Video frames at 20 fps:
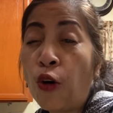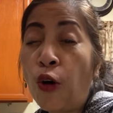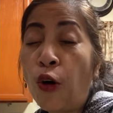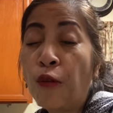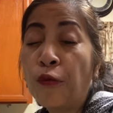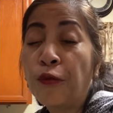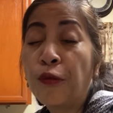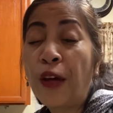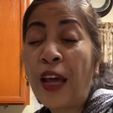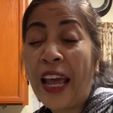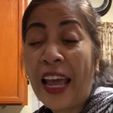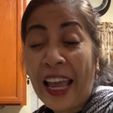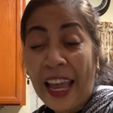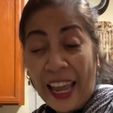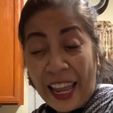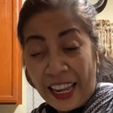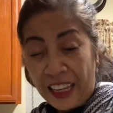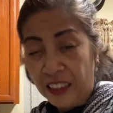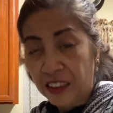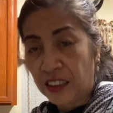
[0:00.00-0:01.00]
of
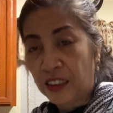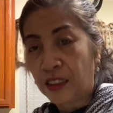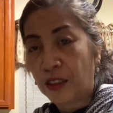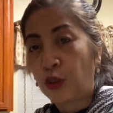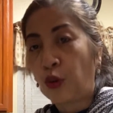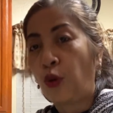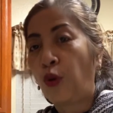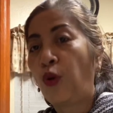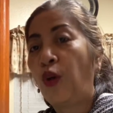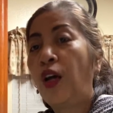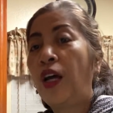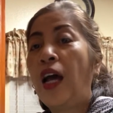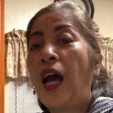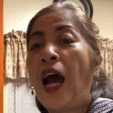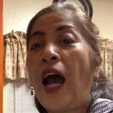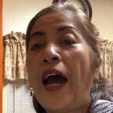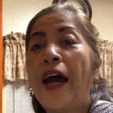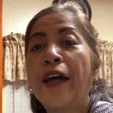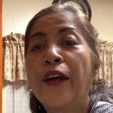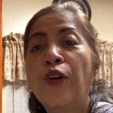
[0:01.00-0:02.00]
eggs. So
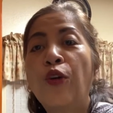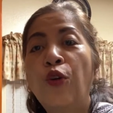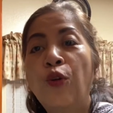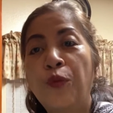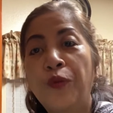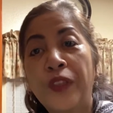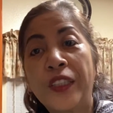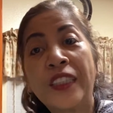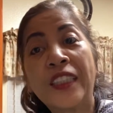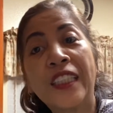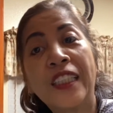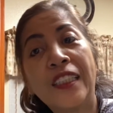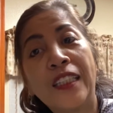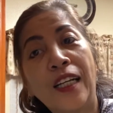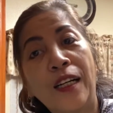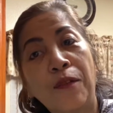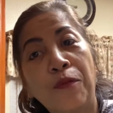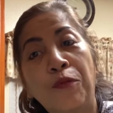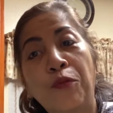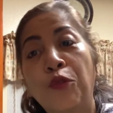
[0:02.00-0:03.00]
I hope it's
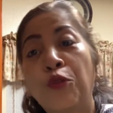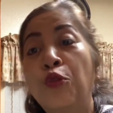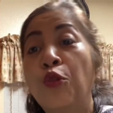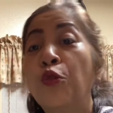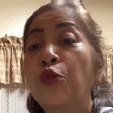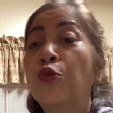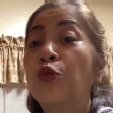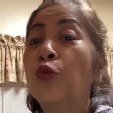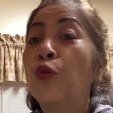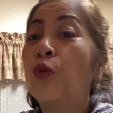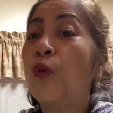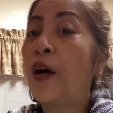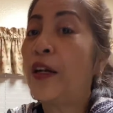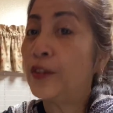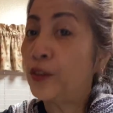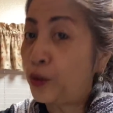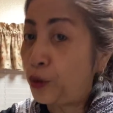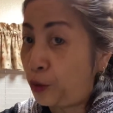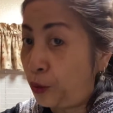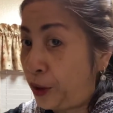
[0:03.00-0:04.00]
enough for those who
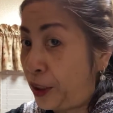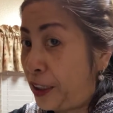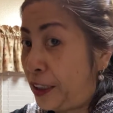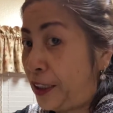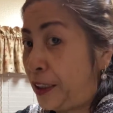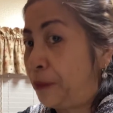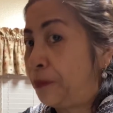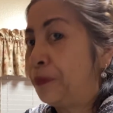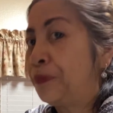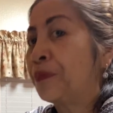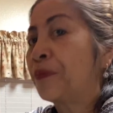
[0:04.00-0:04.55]
wants to eat it.